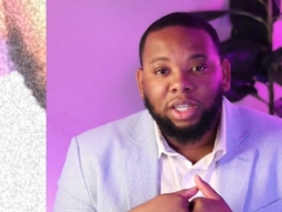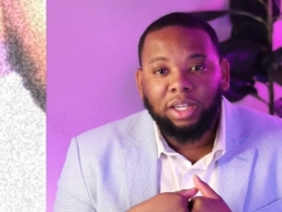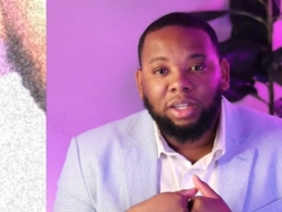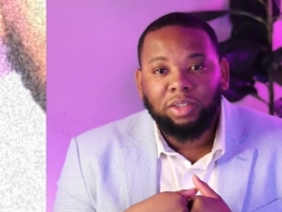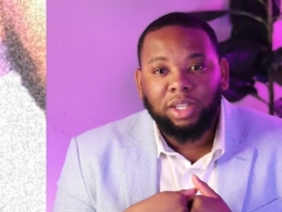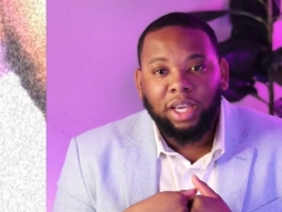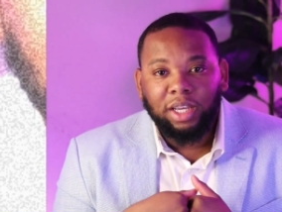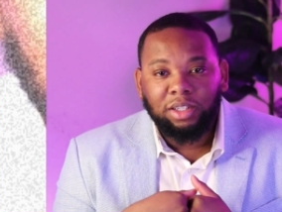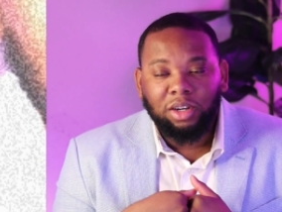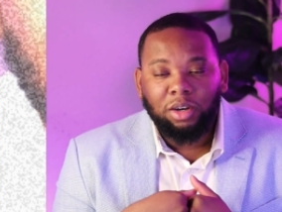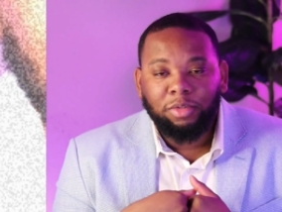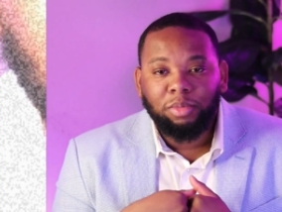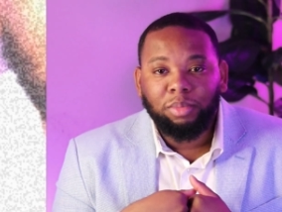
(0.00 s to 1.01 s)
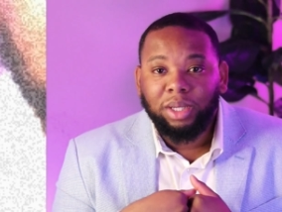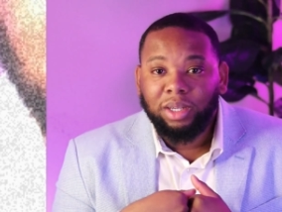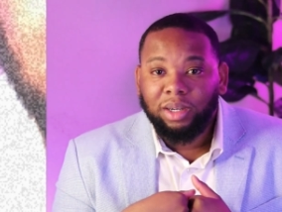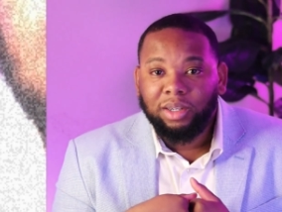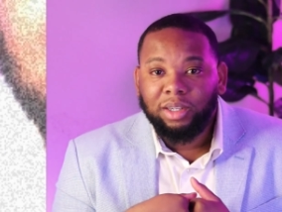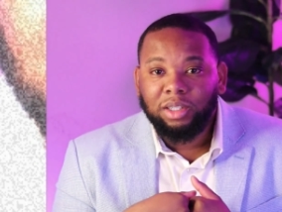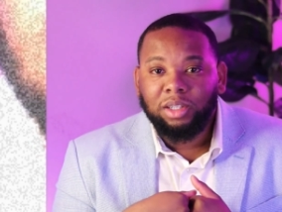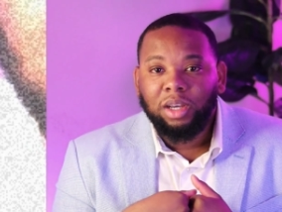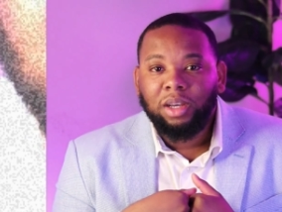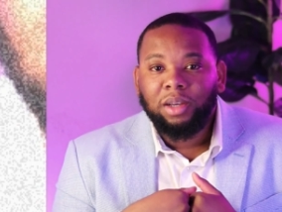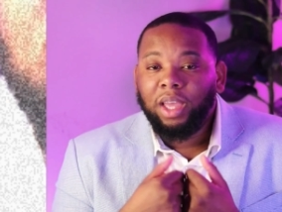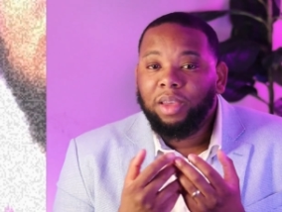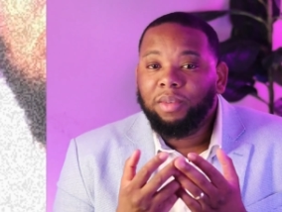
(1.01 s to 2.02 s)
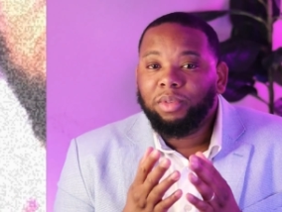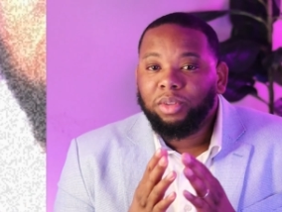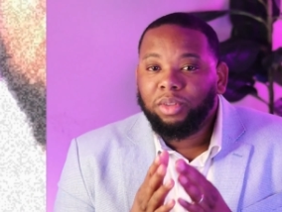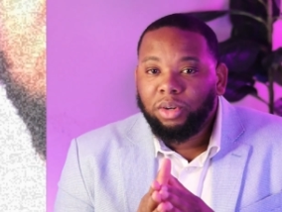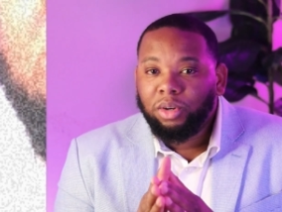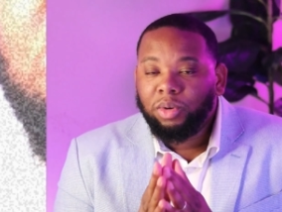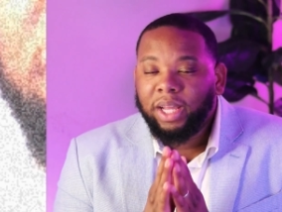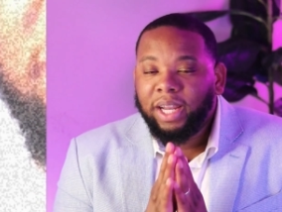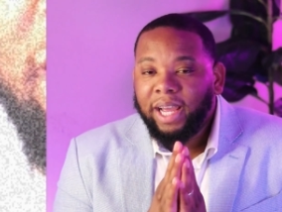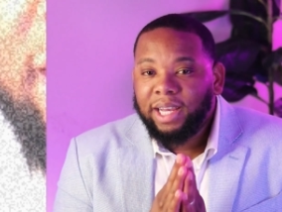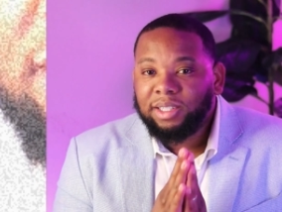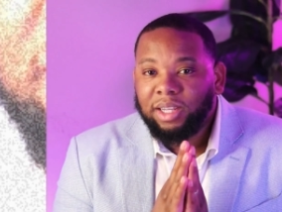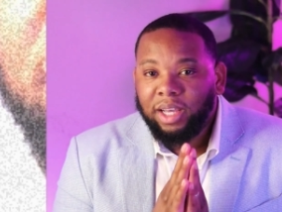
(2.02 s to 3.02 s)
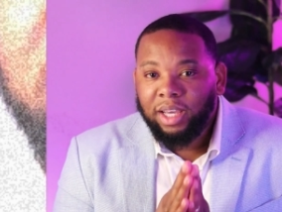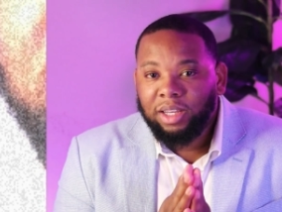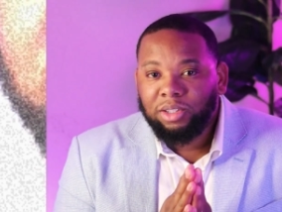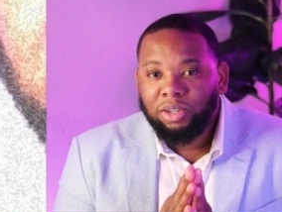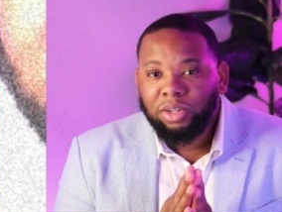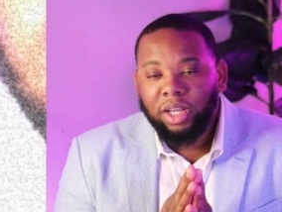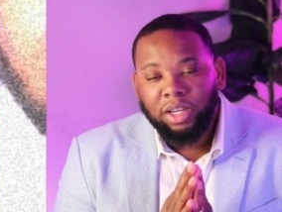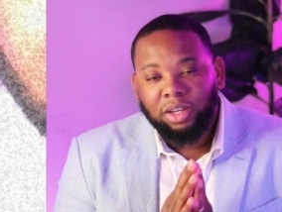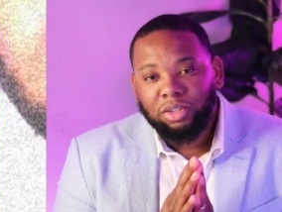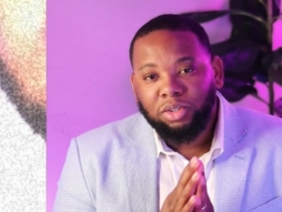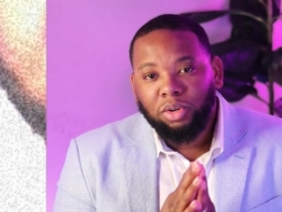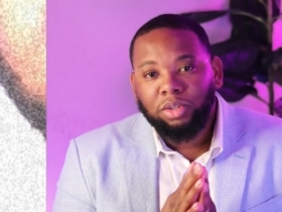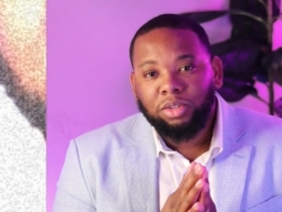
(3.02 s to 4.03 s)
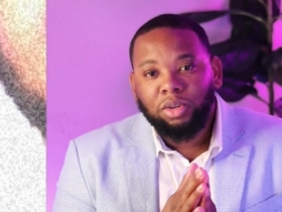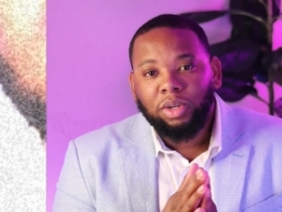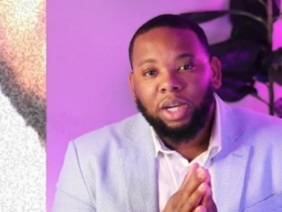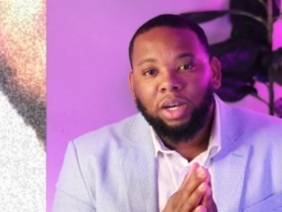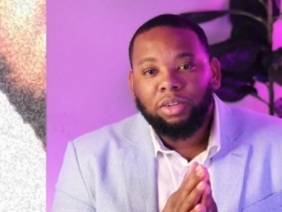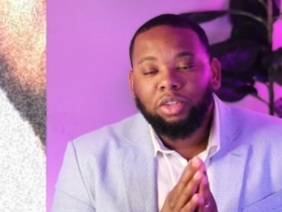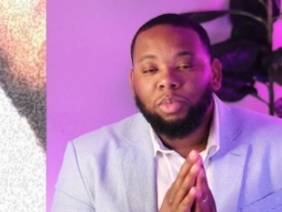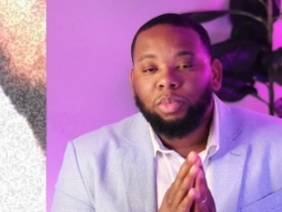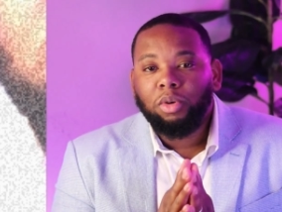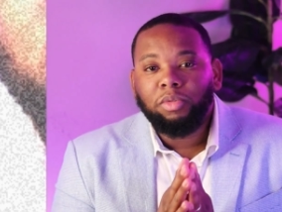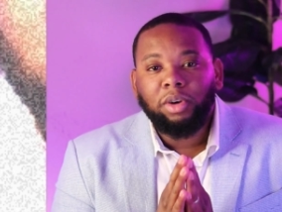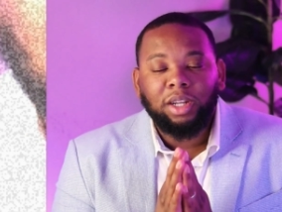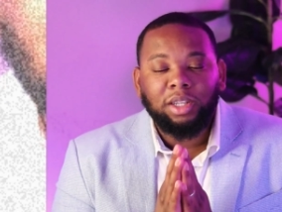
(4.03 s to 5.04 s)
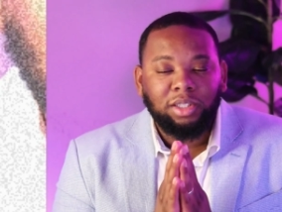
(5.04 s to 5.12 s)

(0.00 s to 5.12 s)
and getting those age off, because even though it has the age on it and your scores go down, your profile